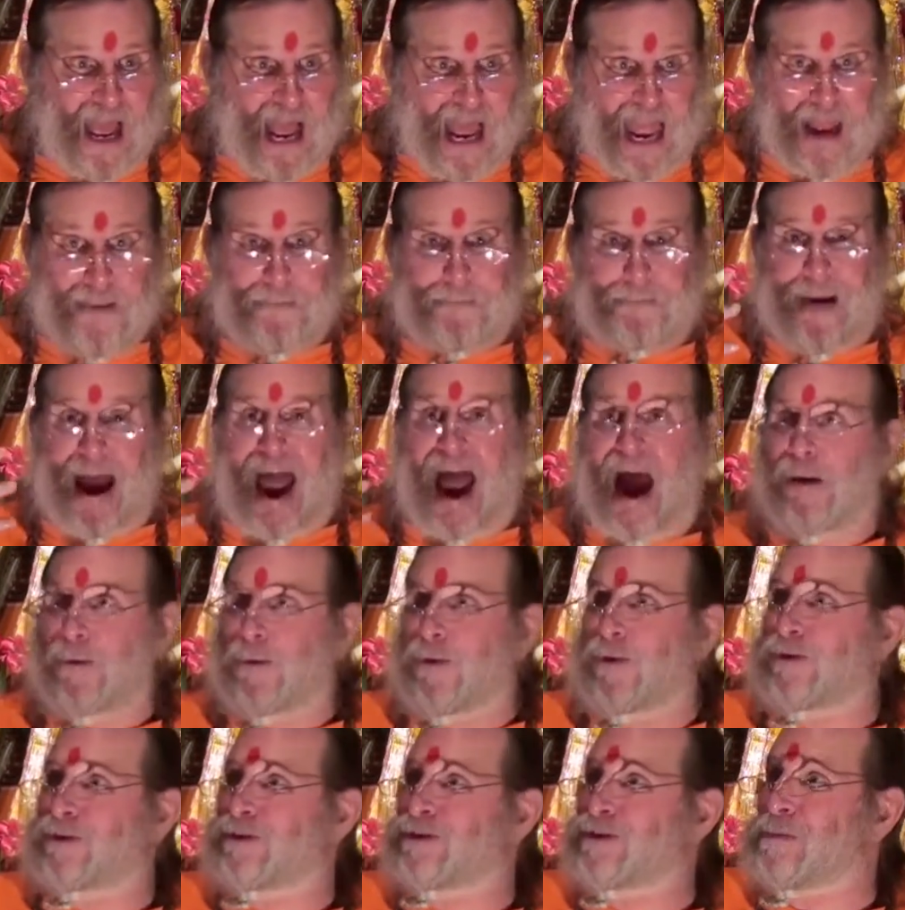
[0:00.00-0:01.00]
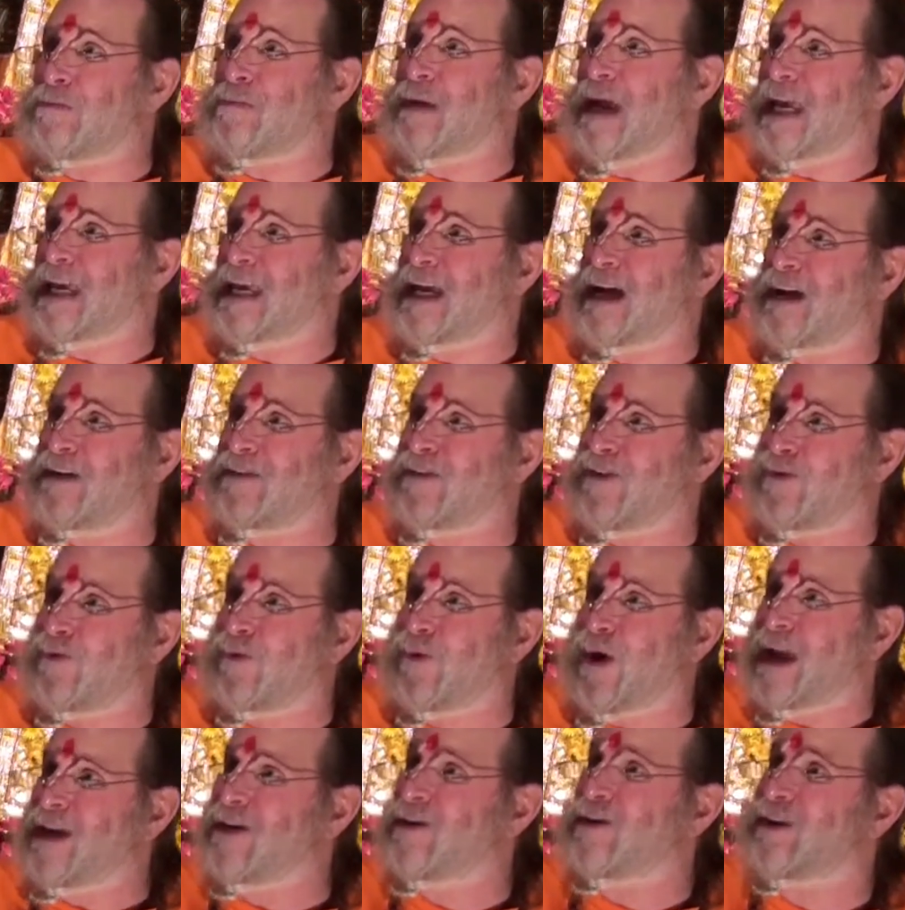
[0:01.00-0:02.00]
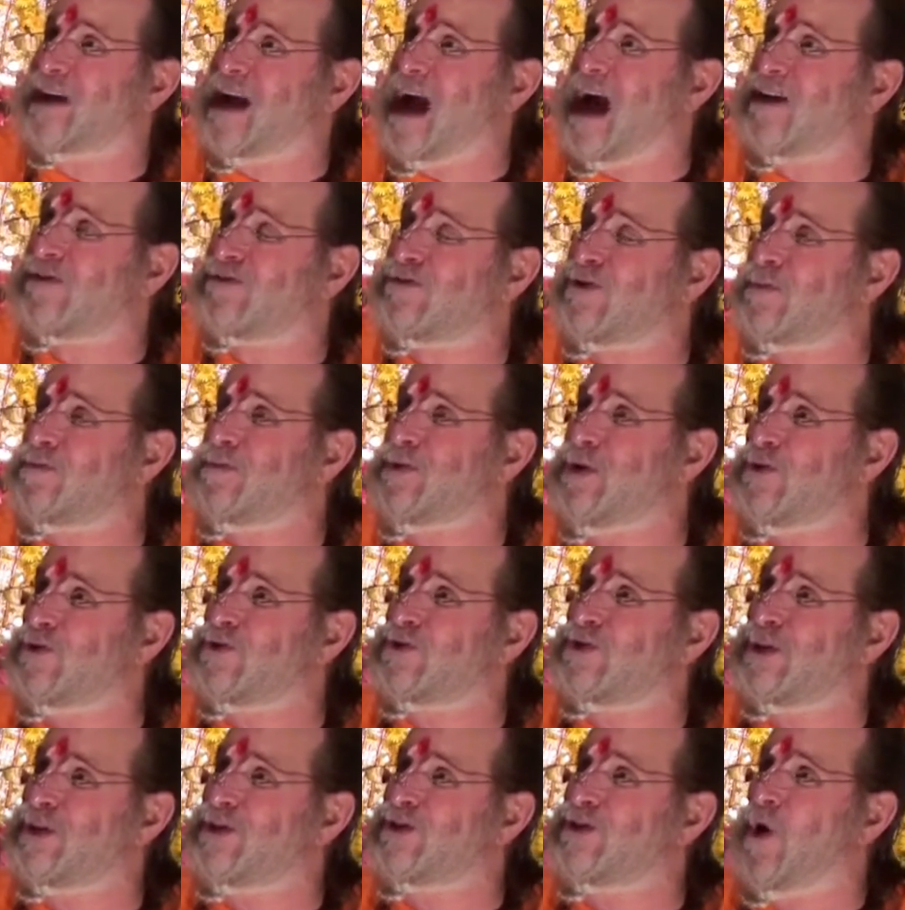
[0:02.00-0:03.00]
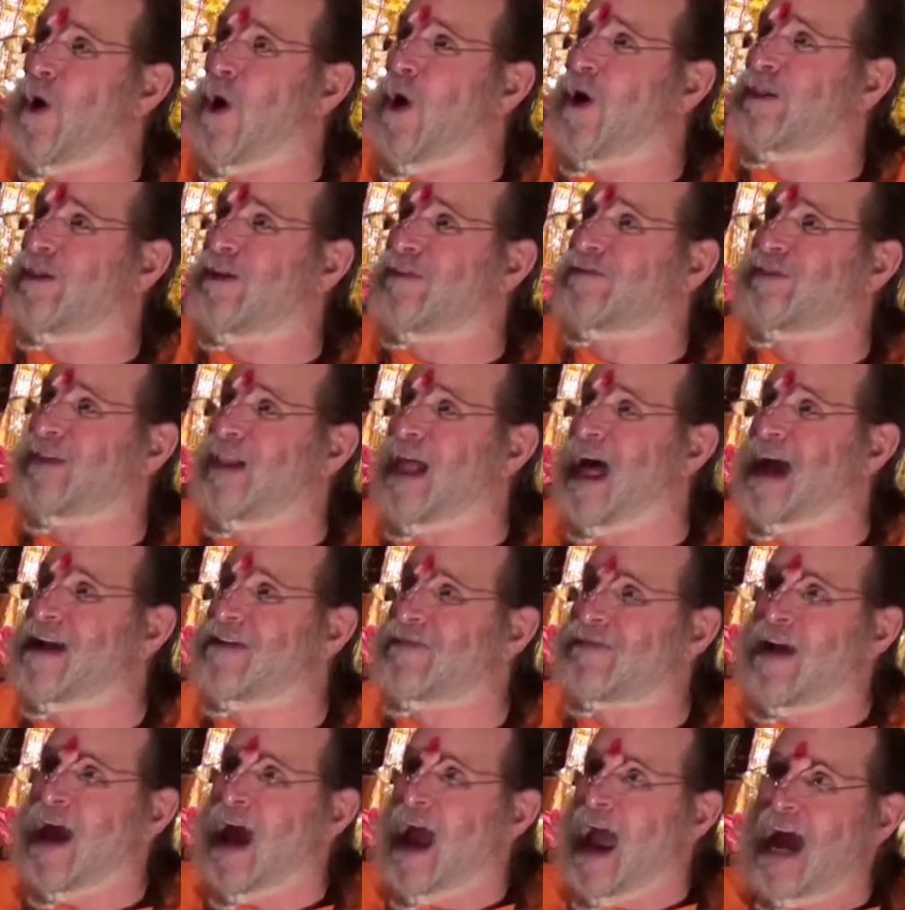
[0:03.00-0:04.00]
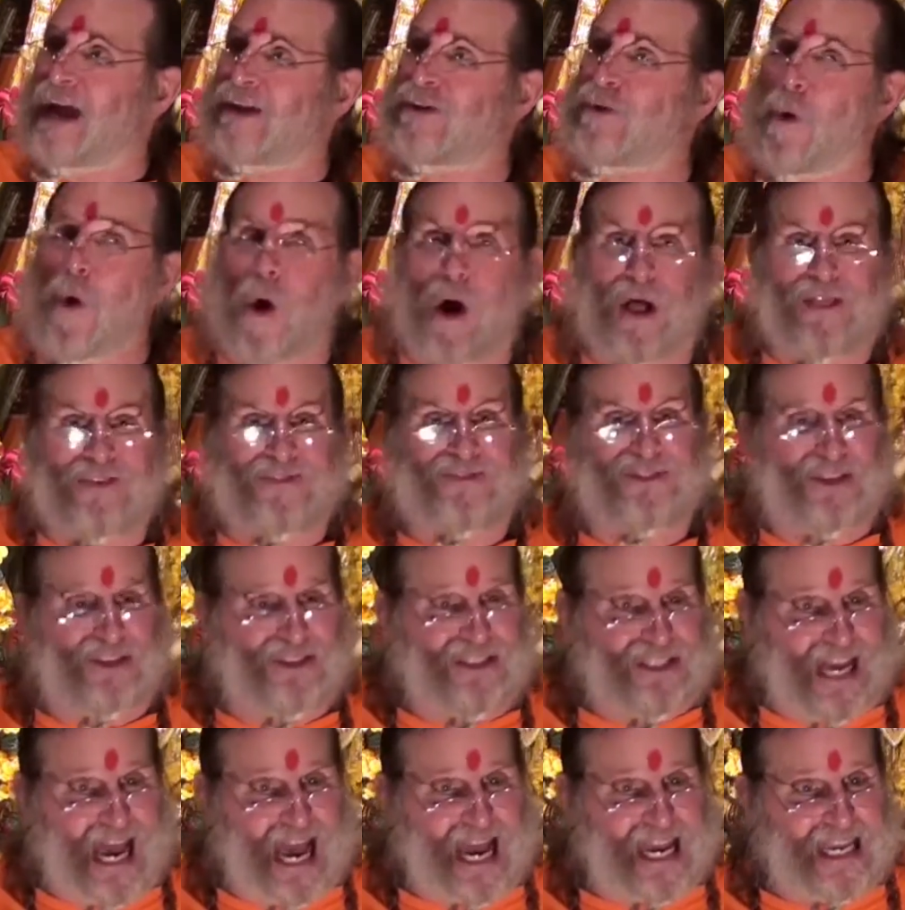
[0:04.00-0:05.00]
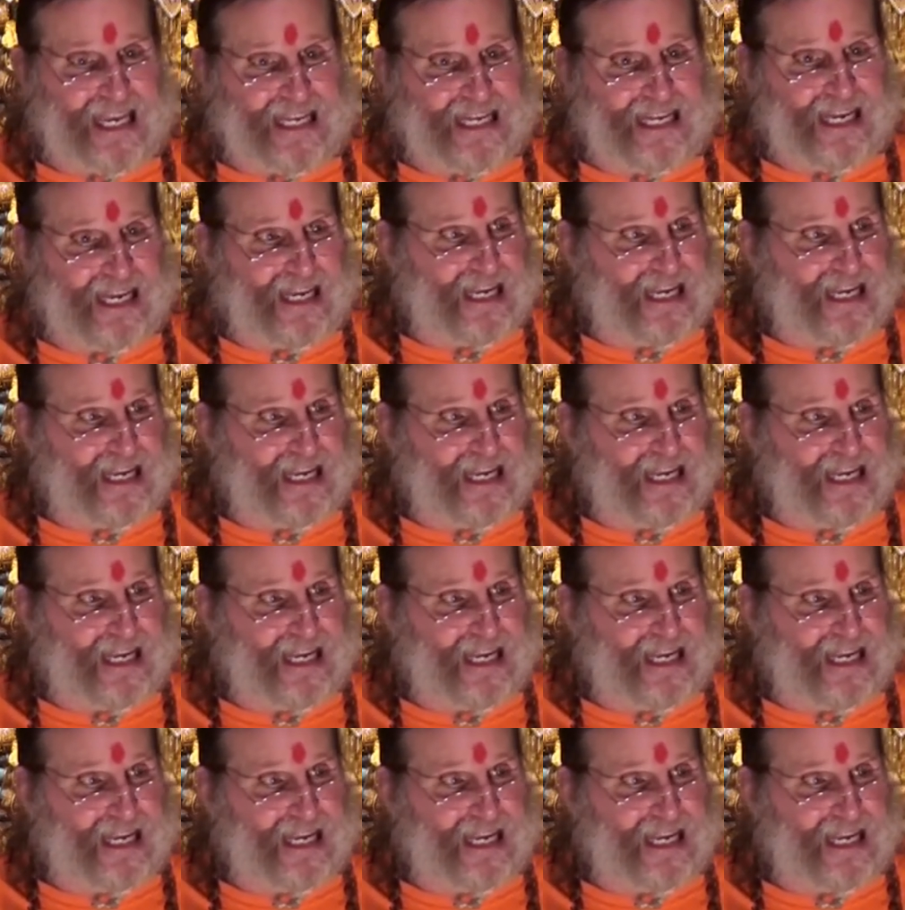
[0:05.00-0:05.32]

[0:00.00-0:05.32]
empowered to make a greater contribution to all of life and to all of society